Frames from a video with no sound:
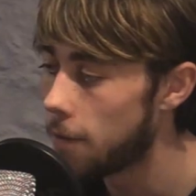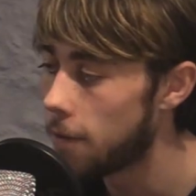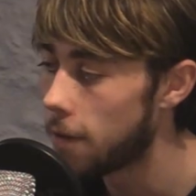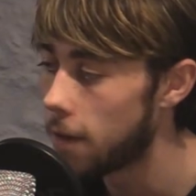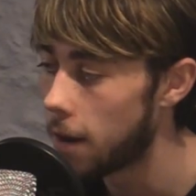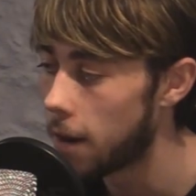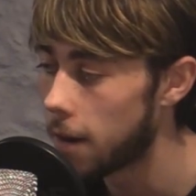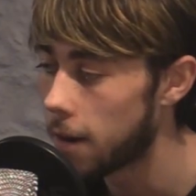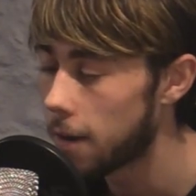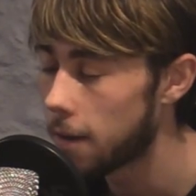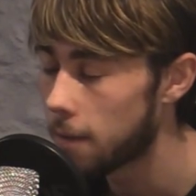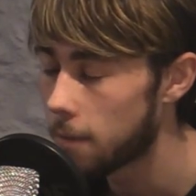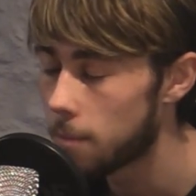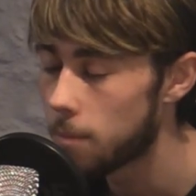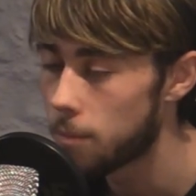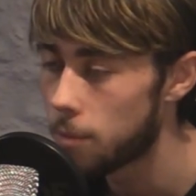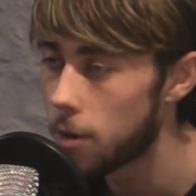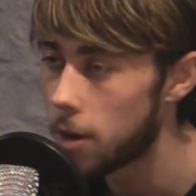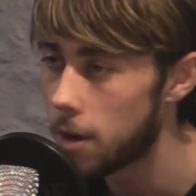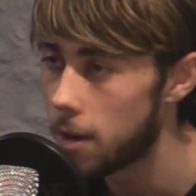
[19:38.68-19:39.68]
obviously like
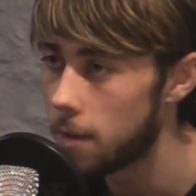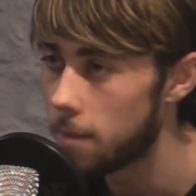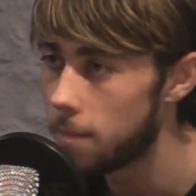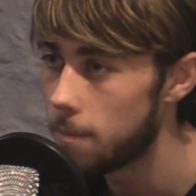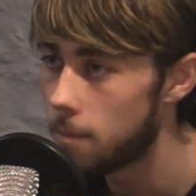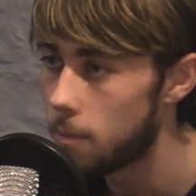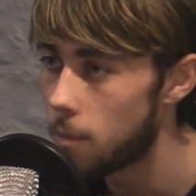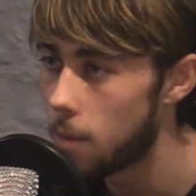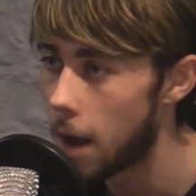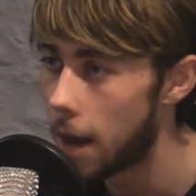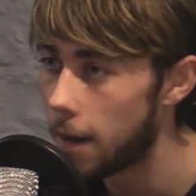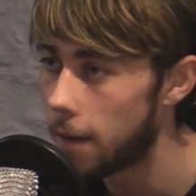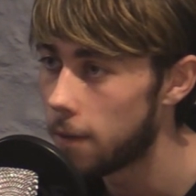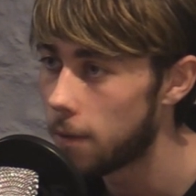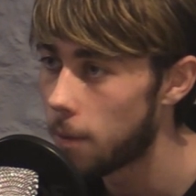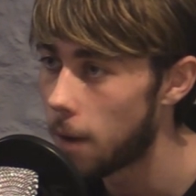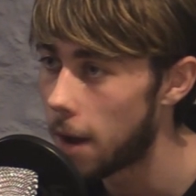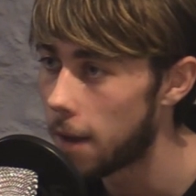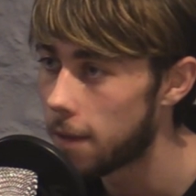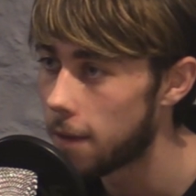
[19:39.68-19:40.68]
pretty well
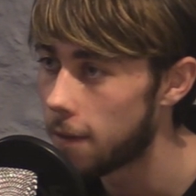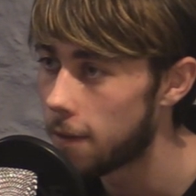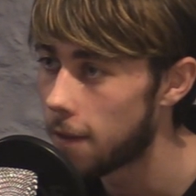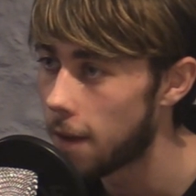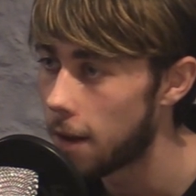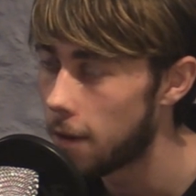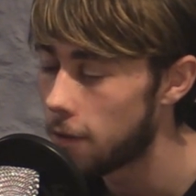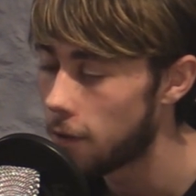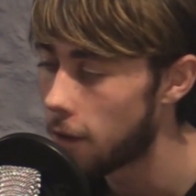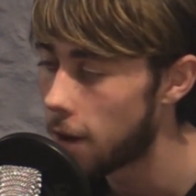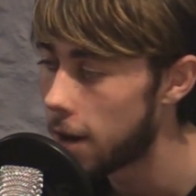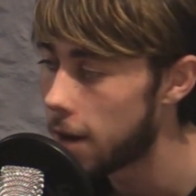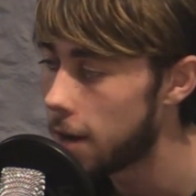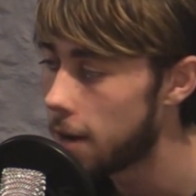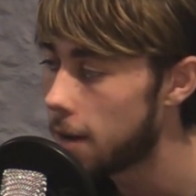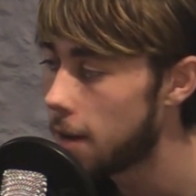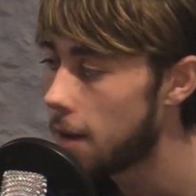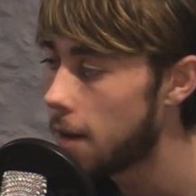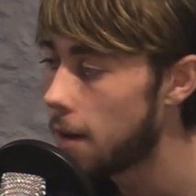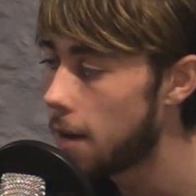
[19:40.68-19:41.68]
into it at this stage already.
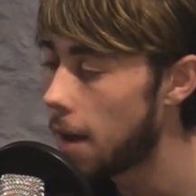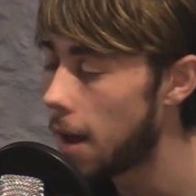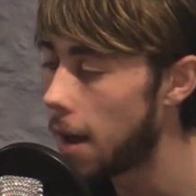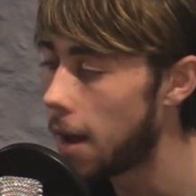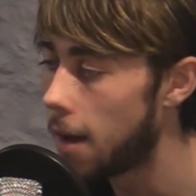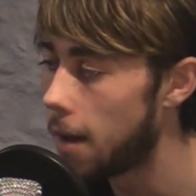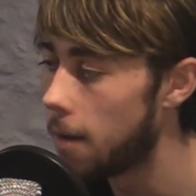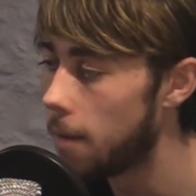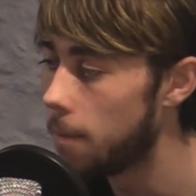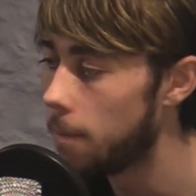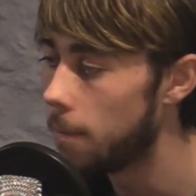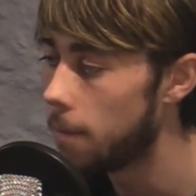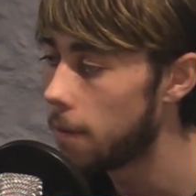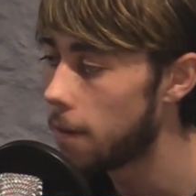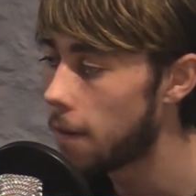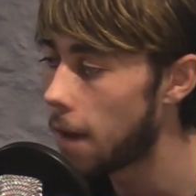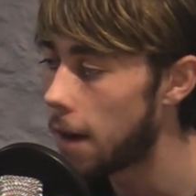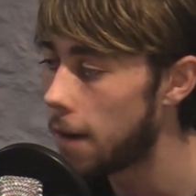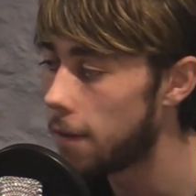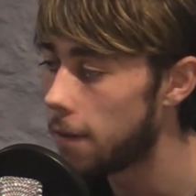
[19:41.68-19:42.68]
And
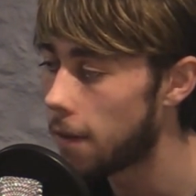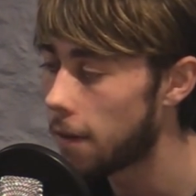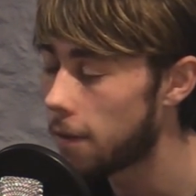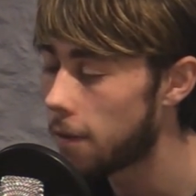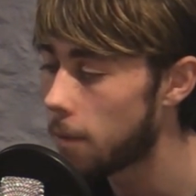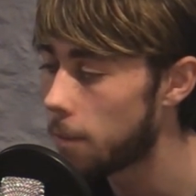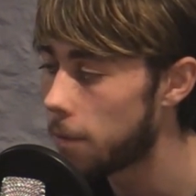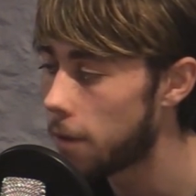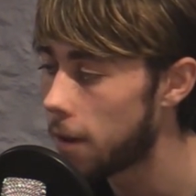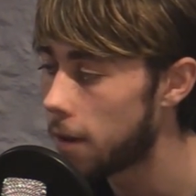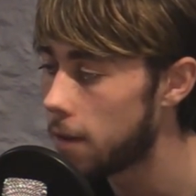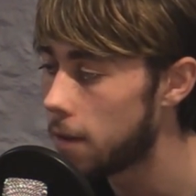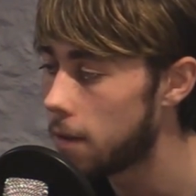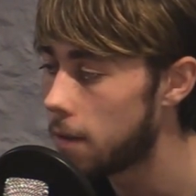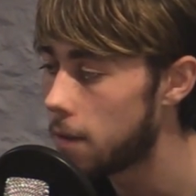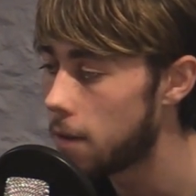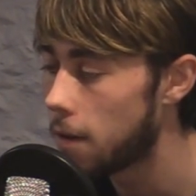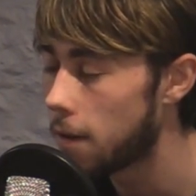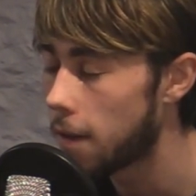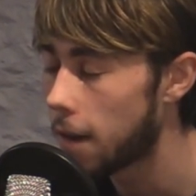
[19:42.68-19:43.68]
is that something
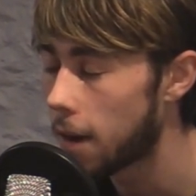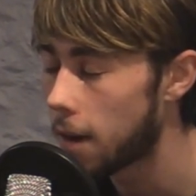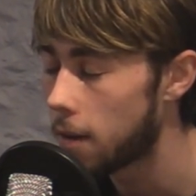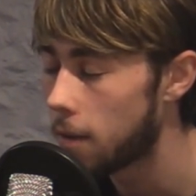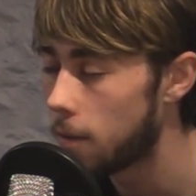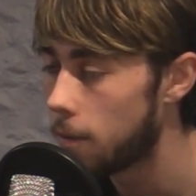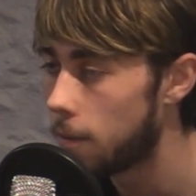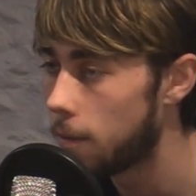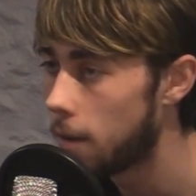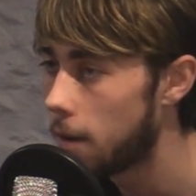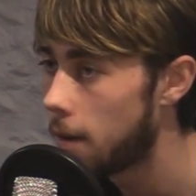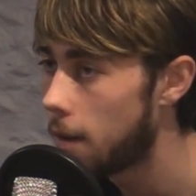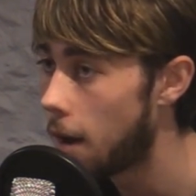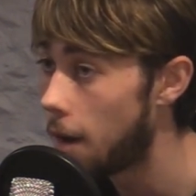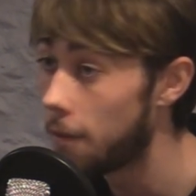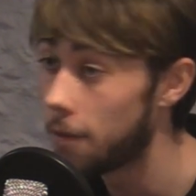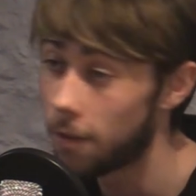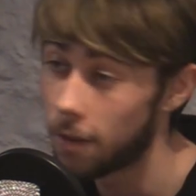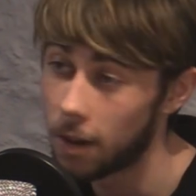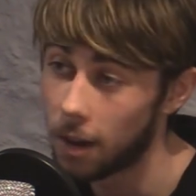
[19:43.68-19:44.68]
you're thinking of?
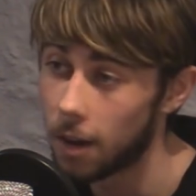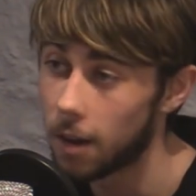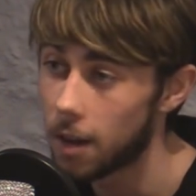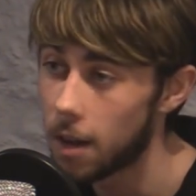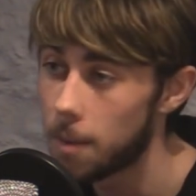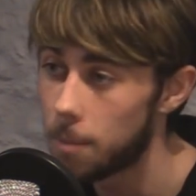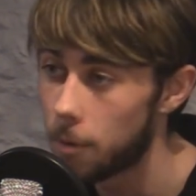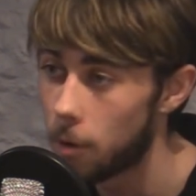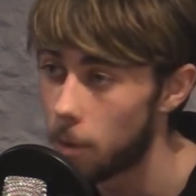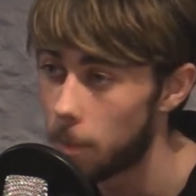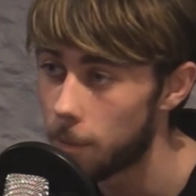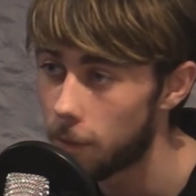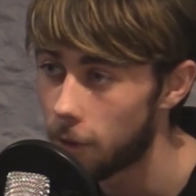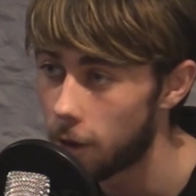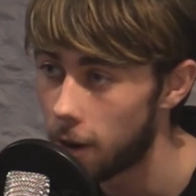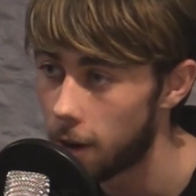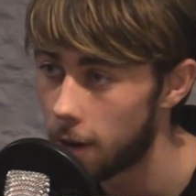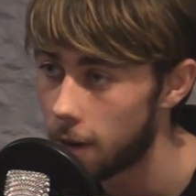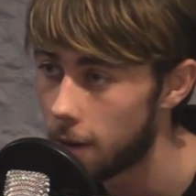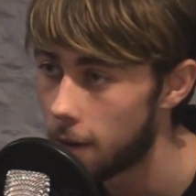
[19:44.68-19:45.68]
Obviously, like keeping up
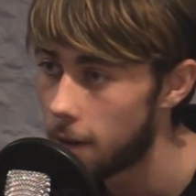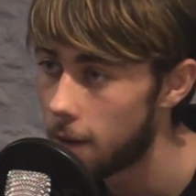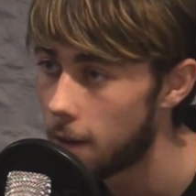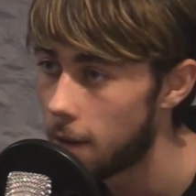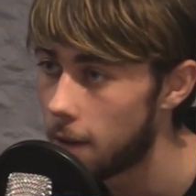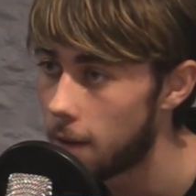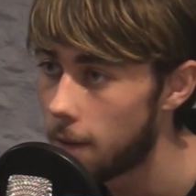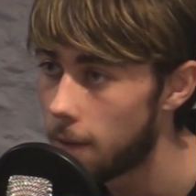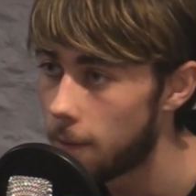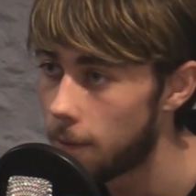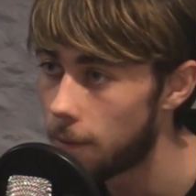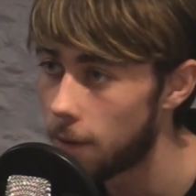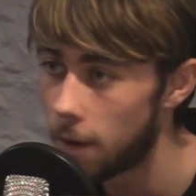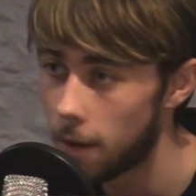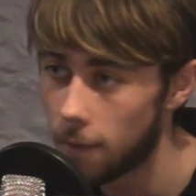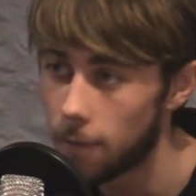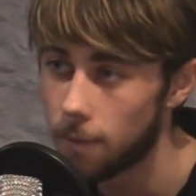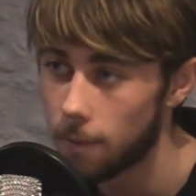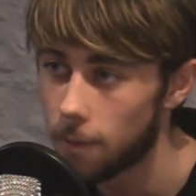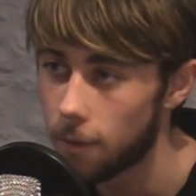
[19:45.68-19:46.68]
for the